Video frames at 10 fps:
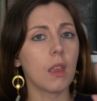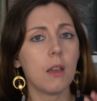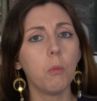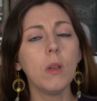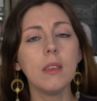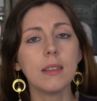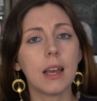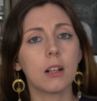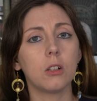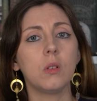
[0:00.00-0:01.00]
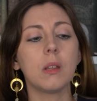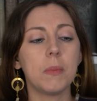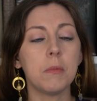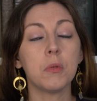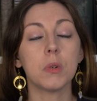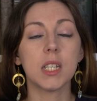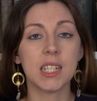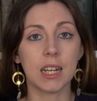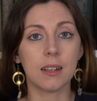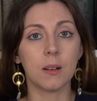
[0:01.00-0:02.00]
And when this got closed, people were
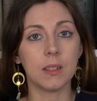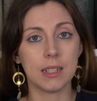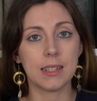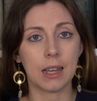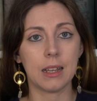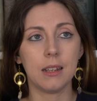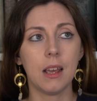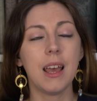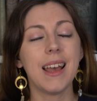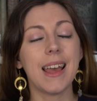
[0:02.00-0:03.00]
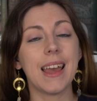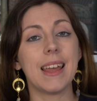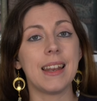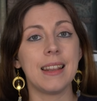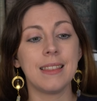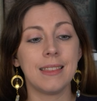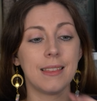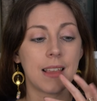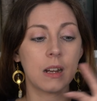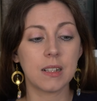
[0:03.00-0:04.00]
stuck on this side, and
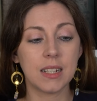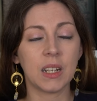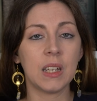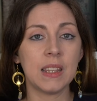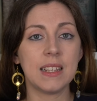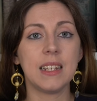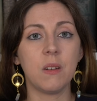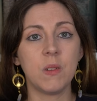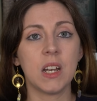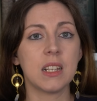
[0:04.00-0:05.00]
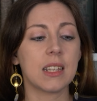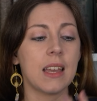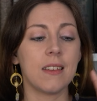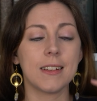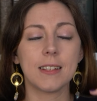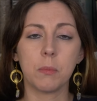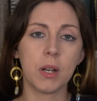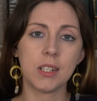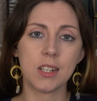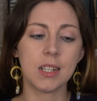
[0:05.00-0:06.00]
they're stuck in the City of Dusk, and there's
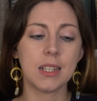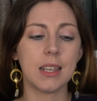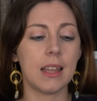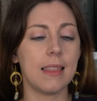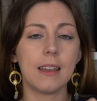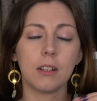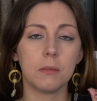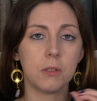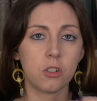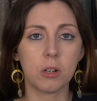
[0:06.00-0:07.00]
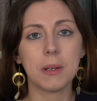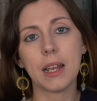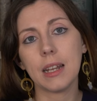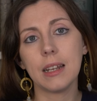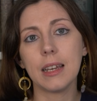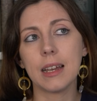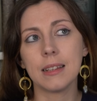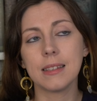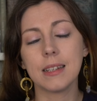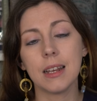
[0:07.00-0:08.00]
prejudice, and they are discriminated
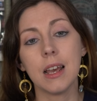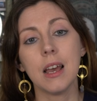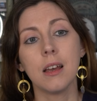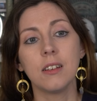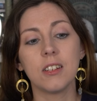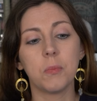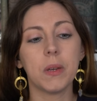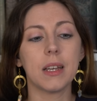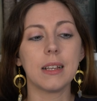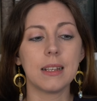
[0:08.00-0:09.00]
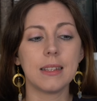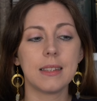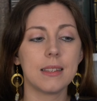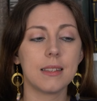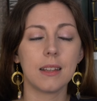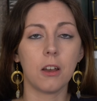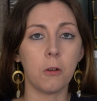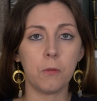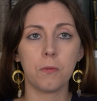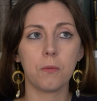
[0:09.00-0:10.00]
against just because
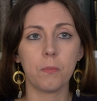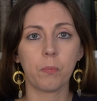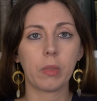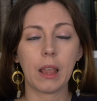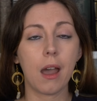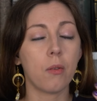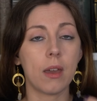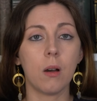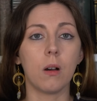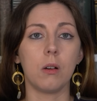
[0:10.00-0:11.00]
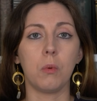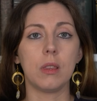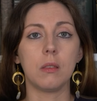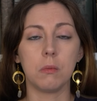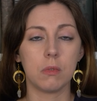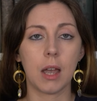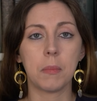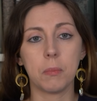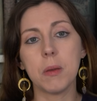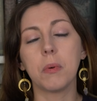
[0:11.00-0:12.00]
of how they are, what type
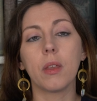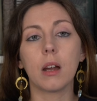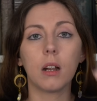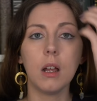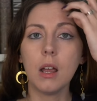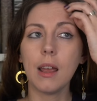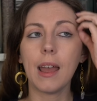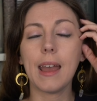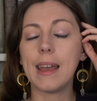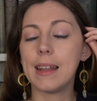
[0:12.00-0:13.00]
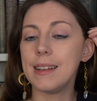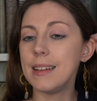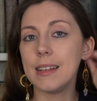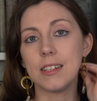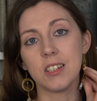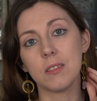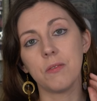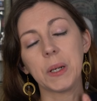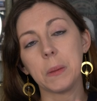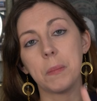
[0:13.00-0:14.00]
of people they are, and it's just
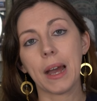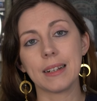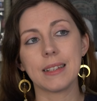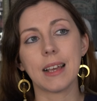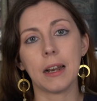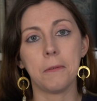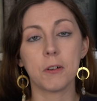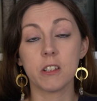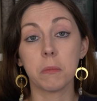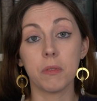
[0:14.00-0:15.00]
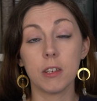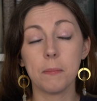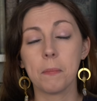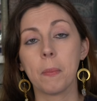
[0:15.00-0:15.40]
very bad society for some of them.